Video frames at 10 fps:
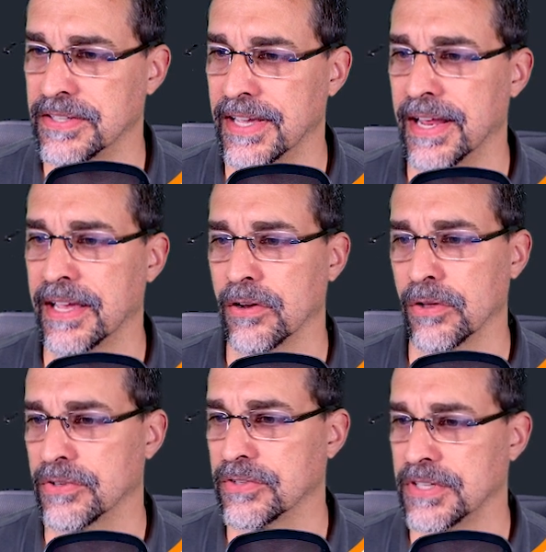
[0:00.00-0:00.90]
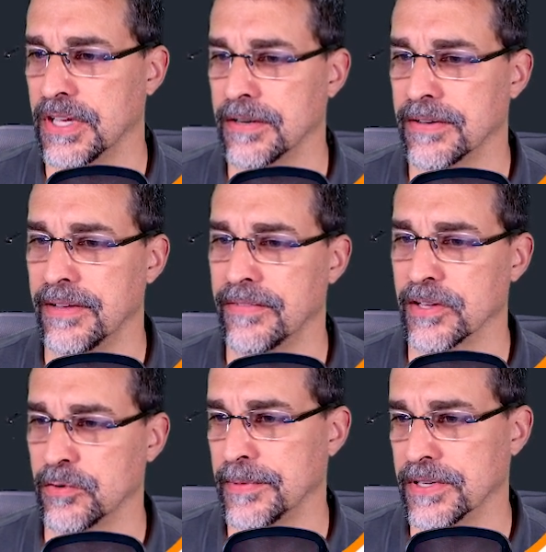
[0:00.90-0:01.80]
and I can also see, even
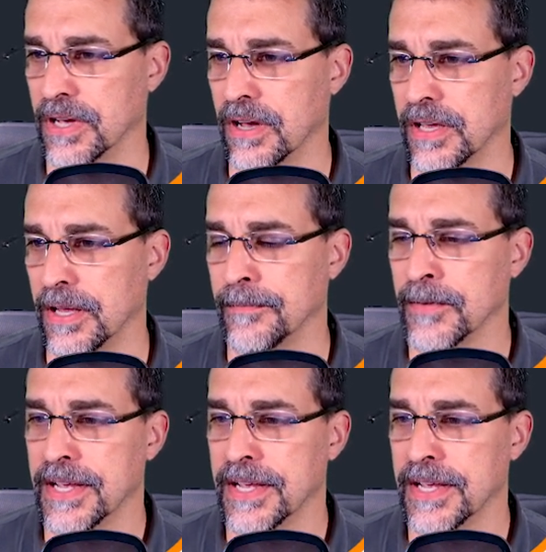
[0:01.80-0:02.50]
as we've been talking,